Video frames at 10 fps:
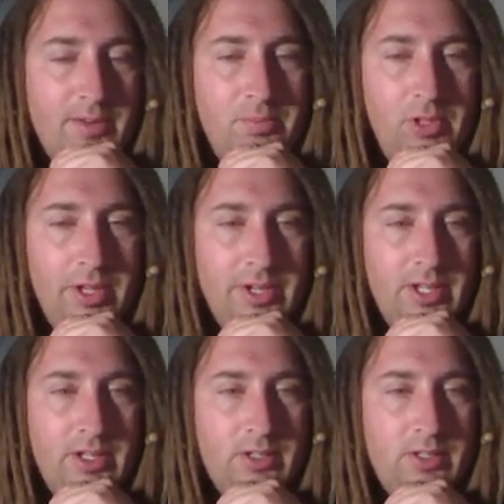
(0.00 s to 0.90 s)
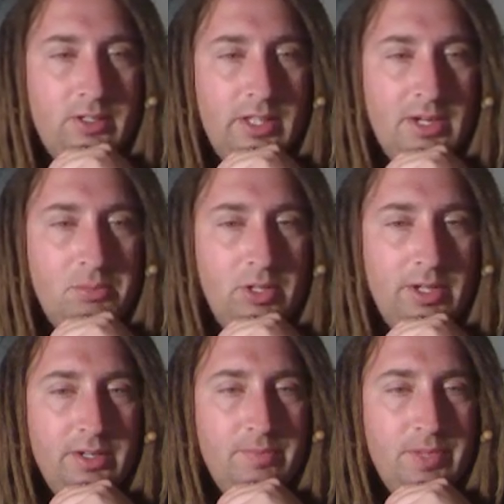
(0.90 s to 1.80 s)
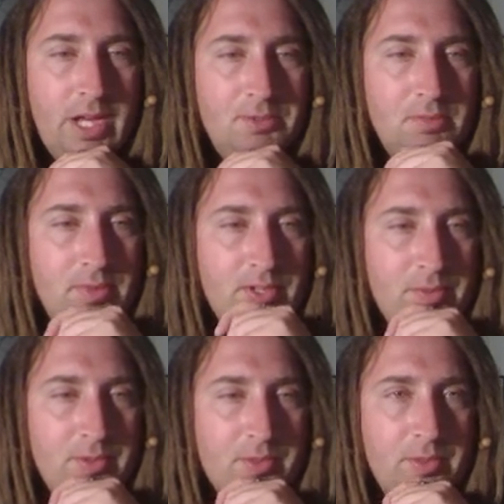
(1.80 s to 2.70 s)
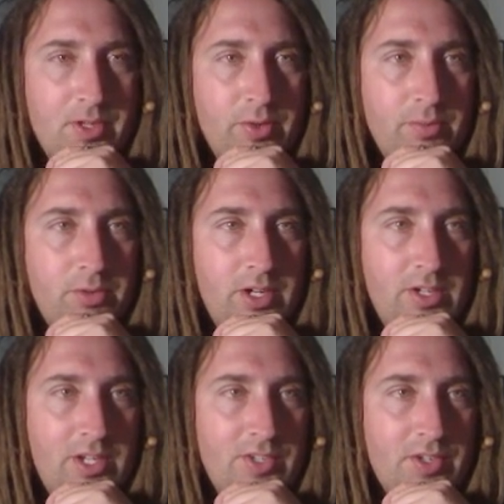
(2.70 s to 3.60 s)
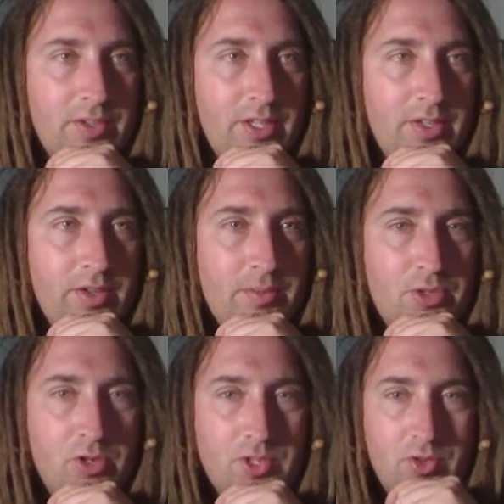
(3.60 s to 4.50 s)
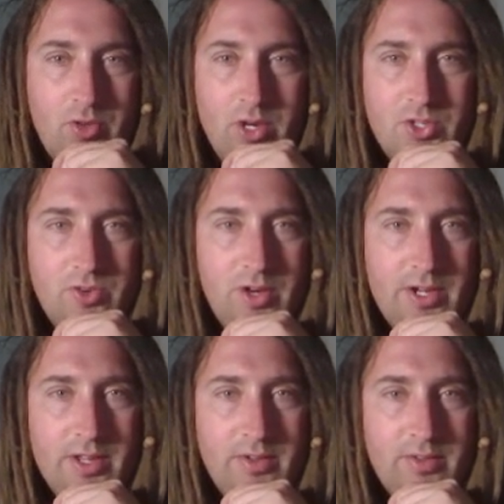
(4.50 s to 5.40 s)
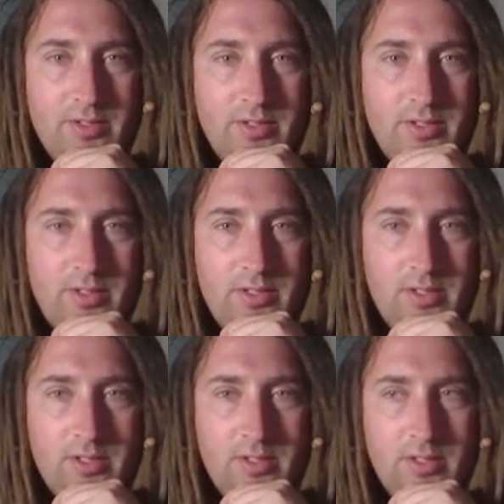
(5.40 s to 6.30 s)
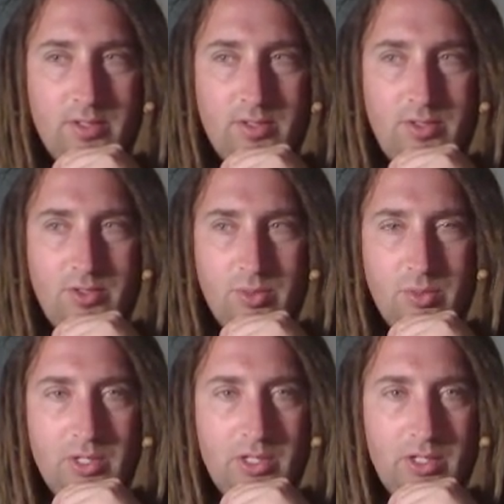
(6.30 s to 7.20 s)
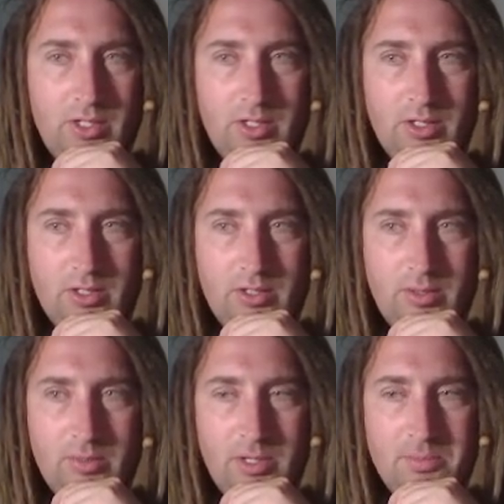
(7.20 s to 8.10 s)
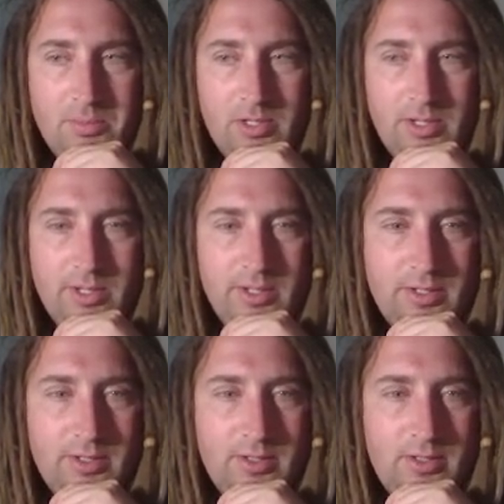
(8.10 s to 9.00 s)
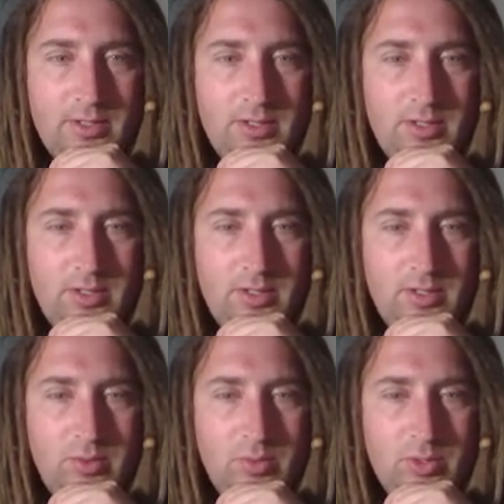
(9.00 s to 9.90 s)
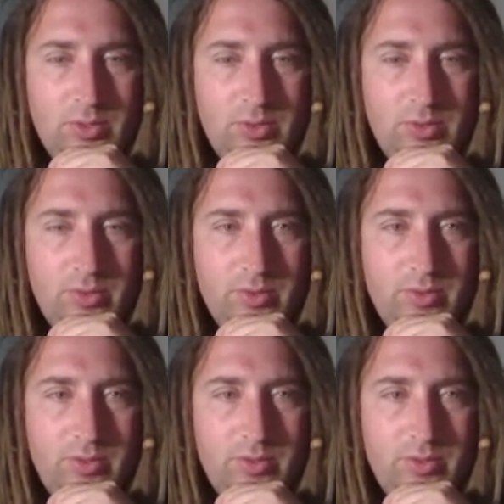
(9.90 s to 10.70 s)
blood. A lot of blood. Optimism has been doing pretty decently, though. I'm sure it's crushed right now. Sui, Pepe, Rune.